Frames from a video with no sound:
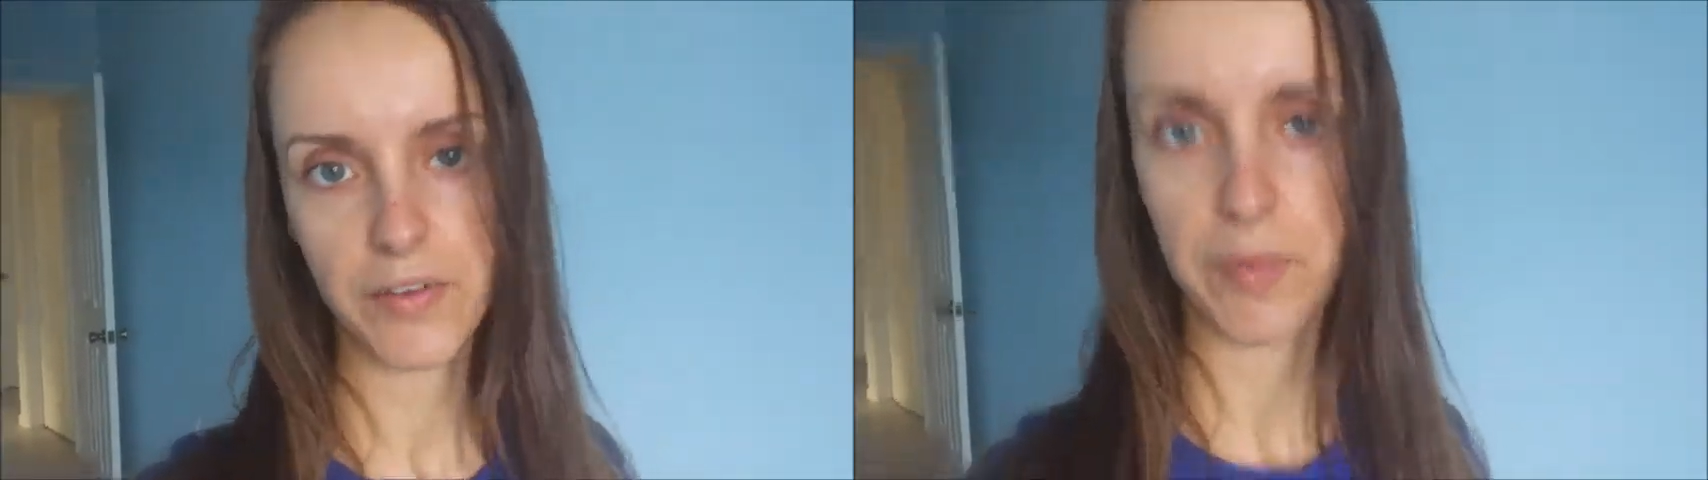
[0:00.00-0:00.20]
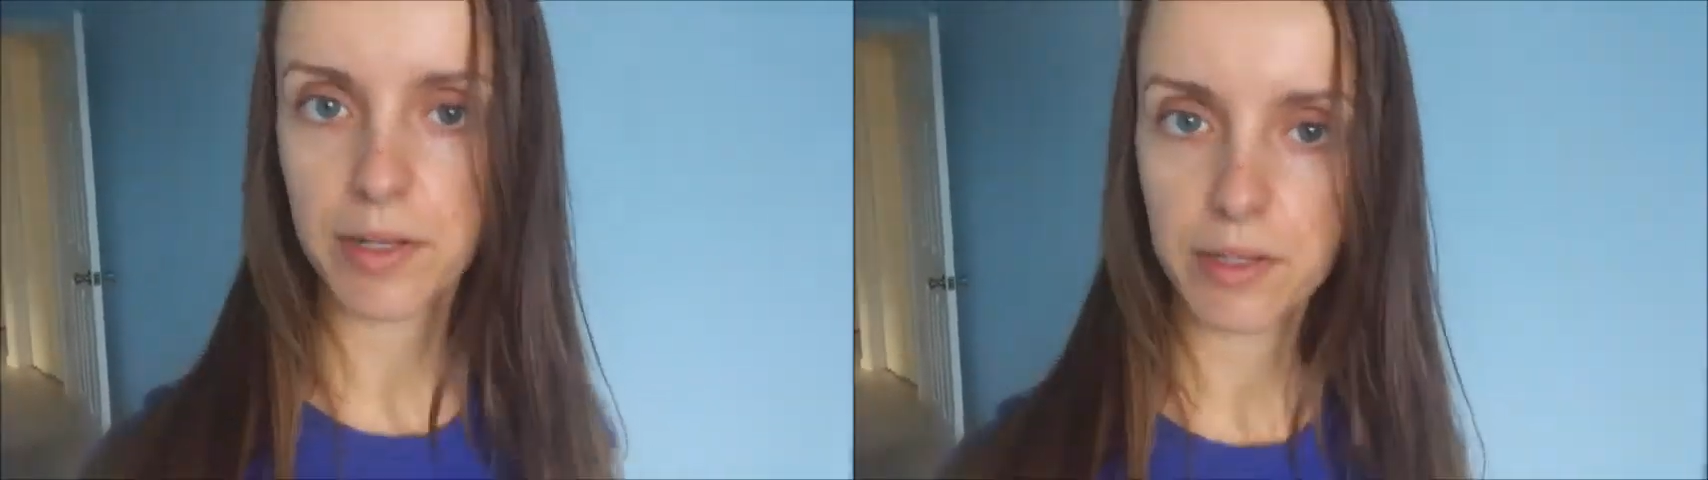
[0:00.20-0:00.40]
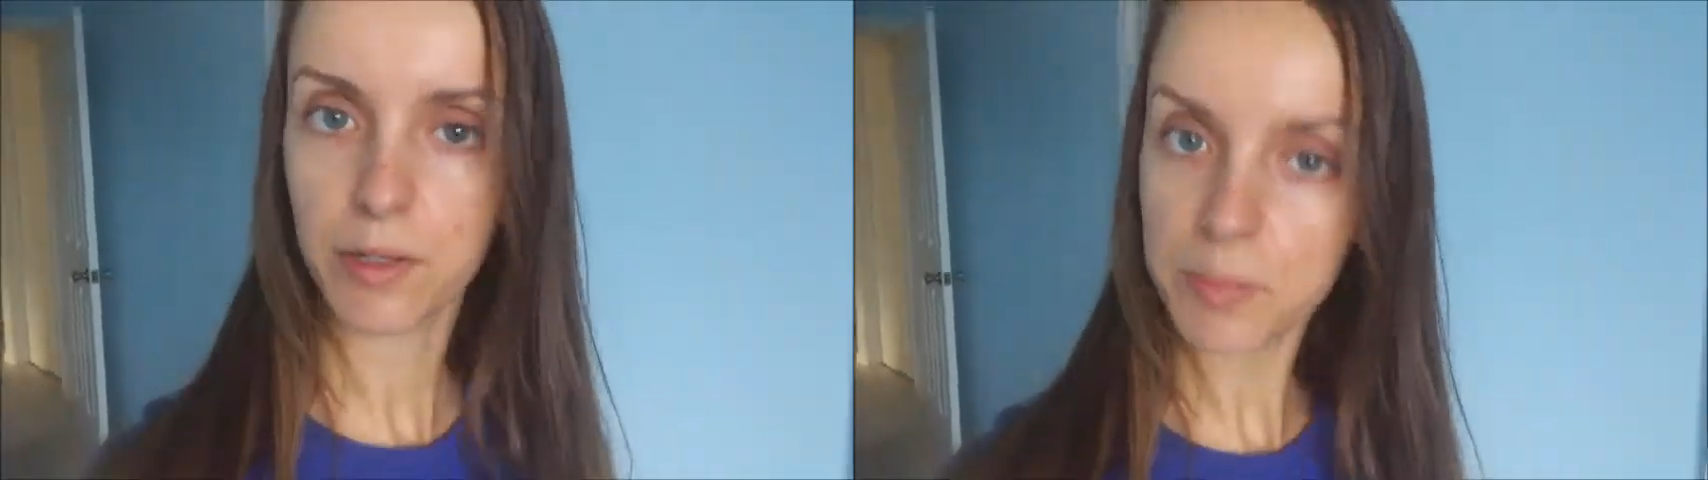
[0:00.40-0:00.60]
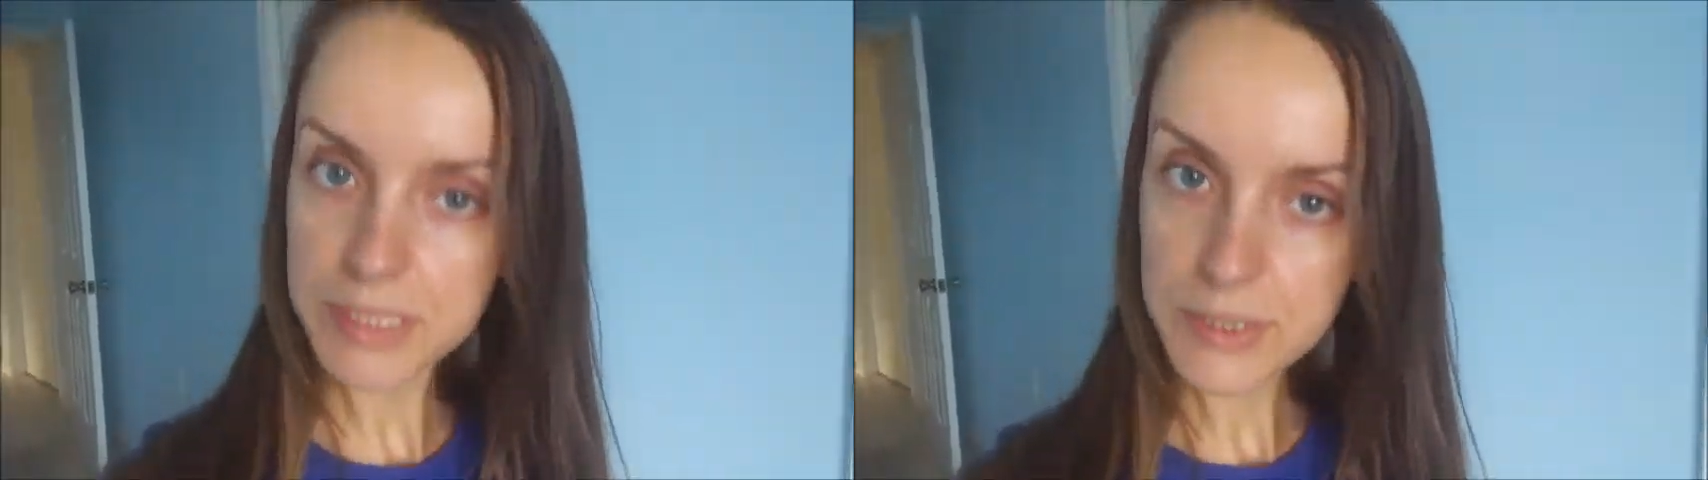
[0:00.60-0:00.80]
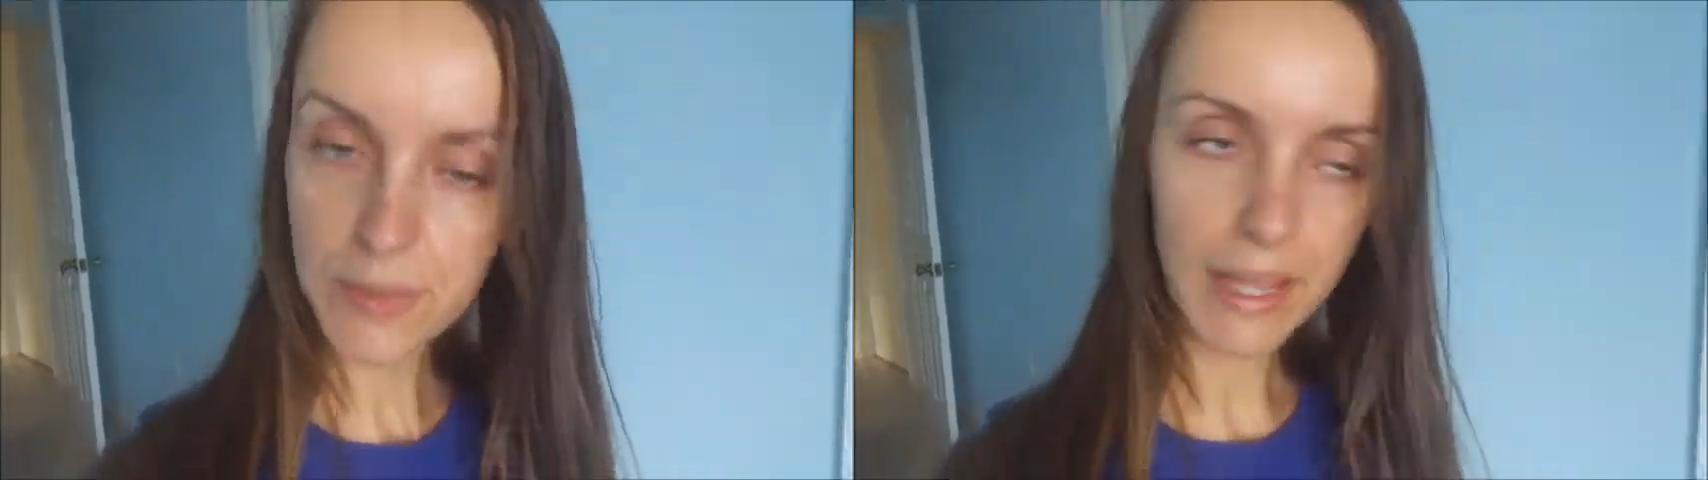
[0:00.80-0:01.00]
I went a little
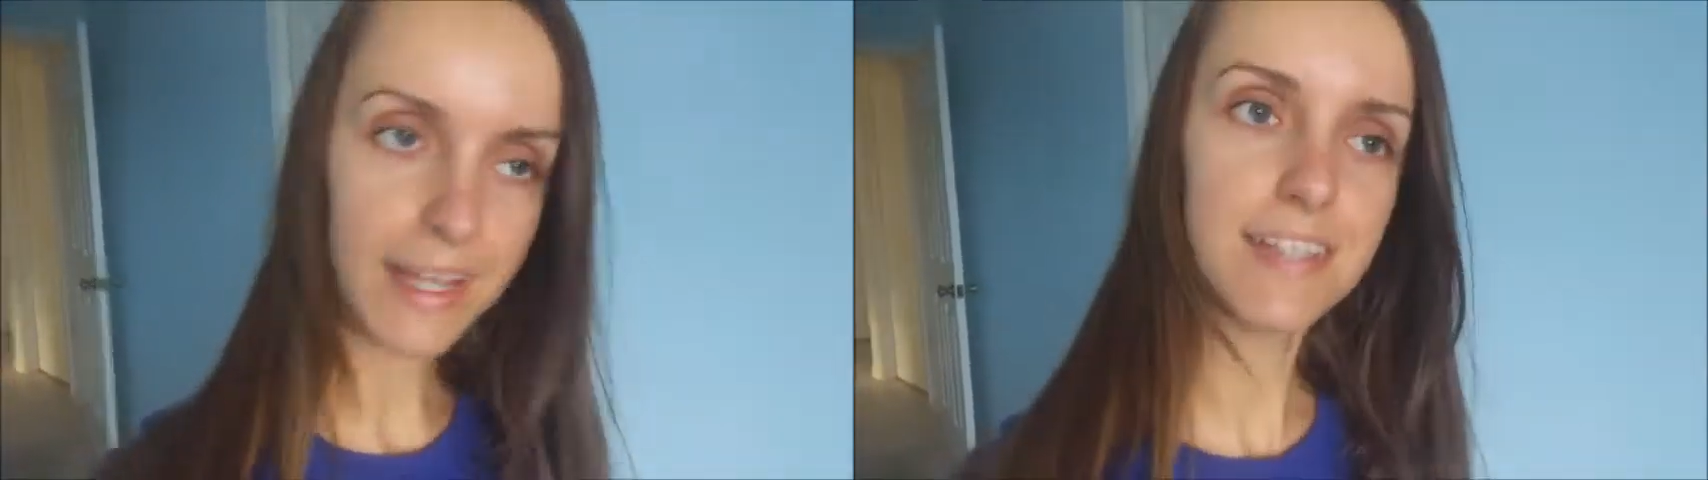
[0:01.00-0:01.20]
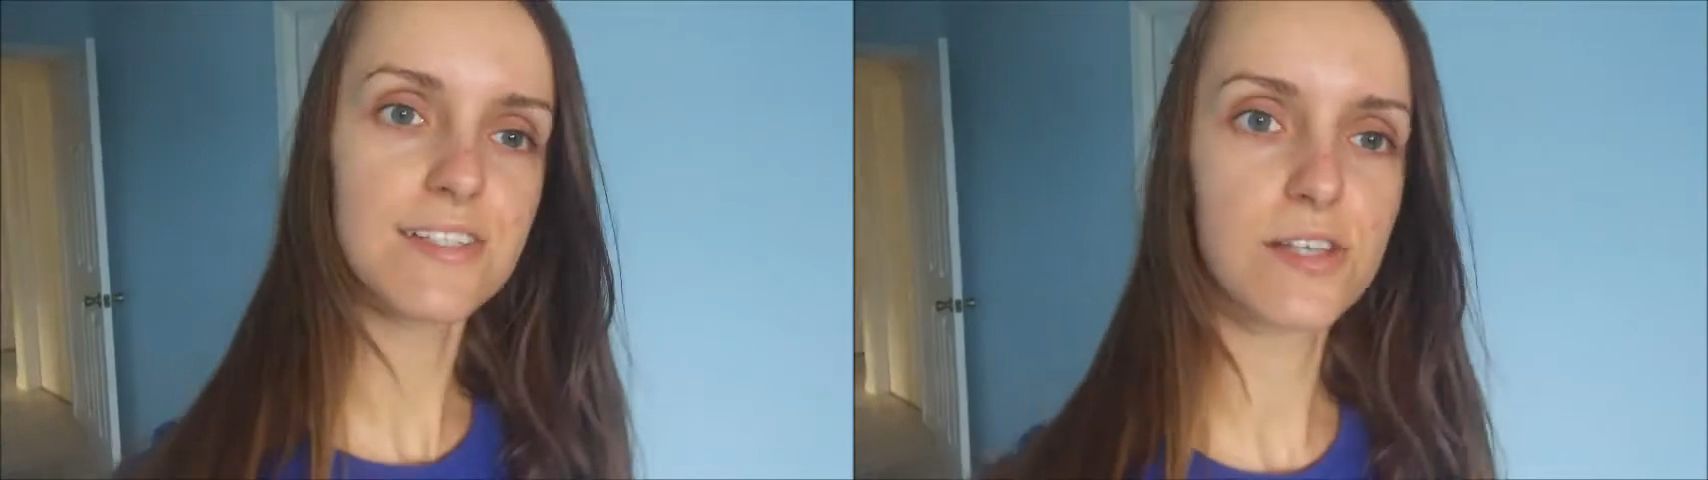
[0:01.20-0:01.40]
bit too late,